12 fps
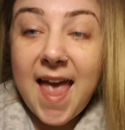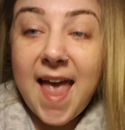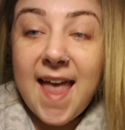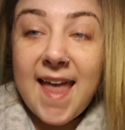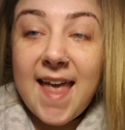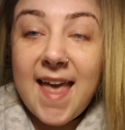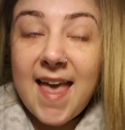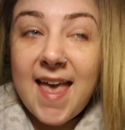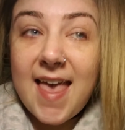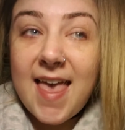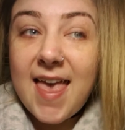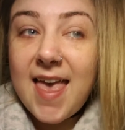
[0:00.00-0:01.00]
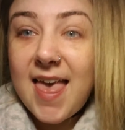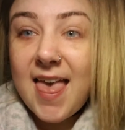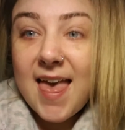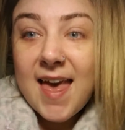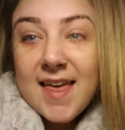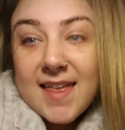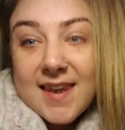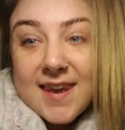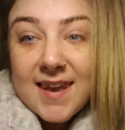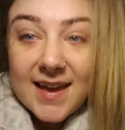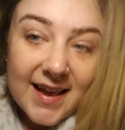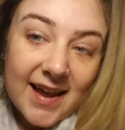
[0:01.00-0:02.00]

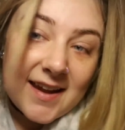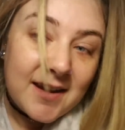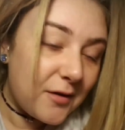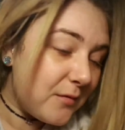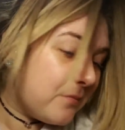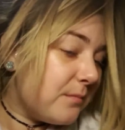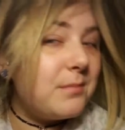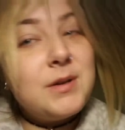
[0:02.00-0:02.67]
And I kind of hope